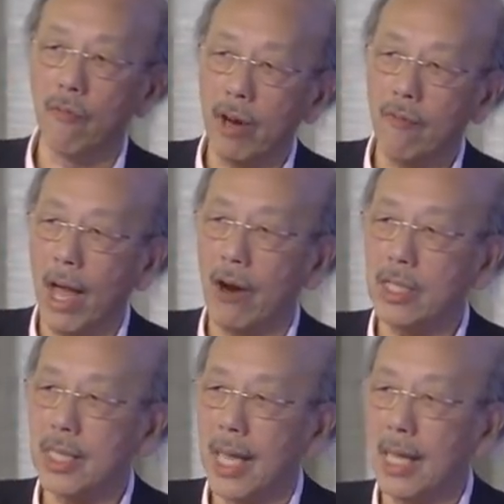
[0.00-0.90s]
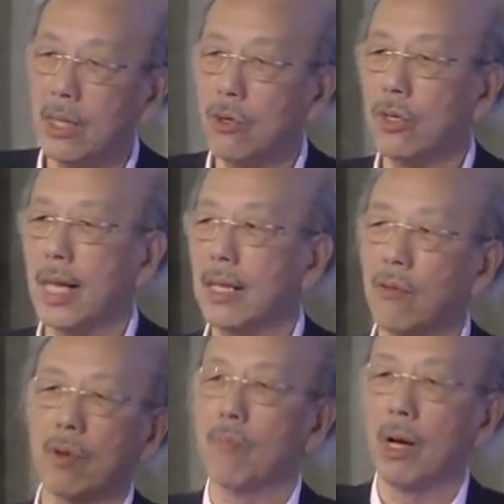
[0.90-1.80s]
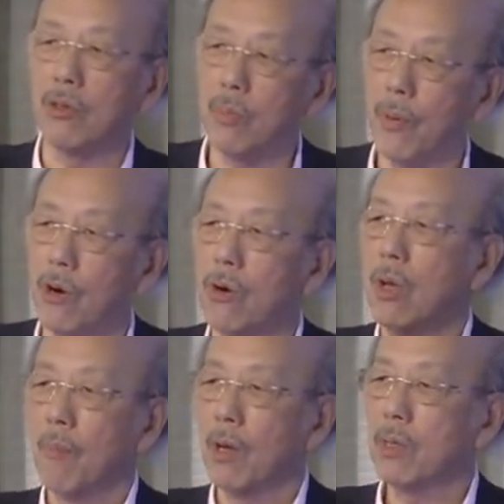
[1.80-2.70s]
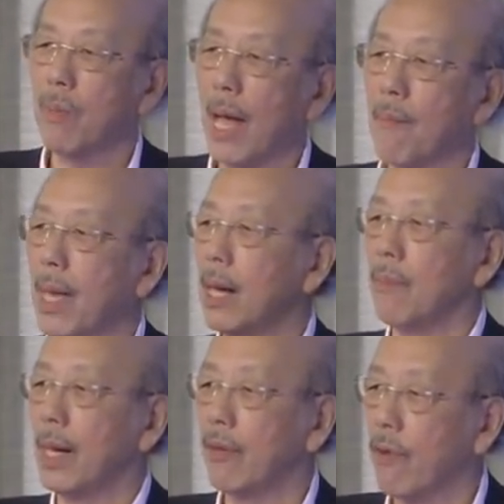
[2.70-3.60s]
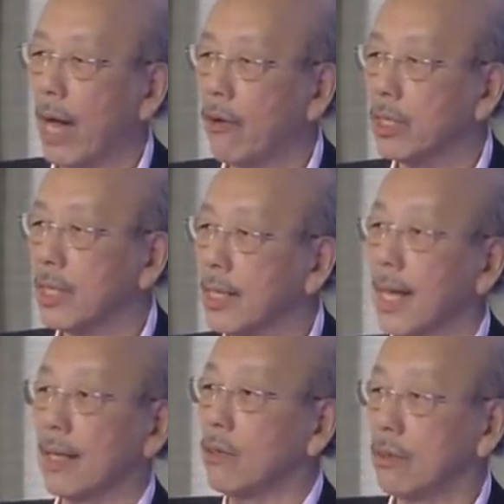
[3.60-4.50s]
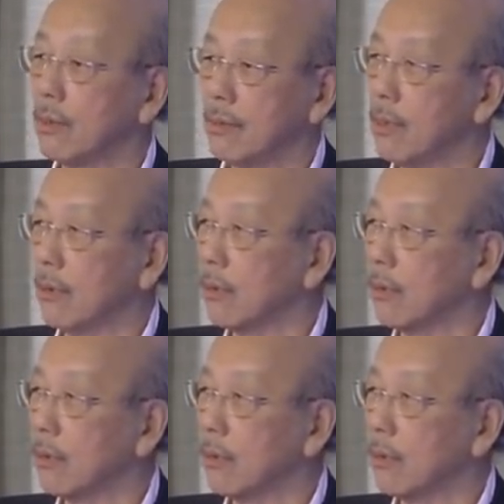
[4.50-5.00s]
one virus get into, then you will multiple, multiply many, many viruses and that you, you know,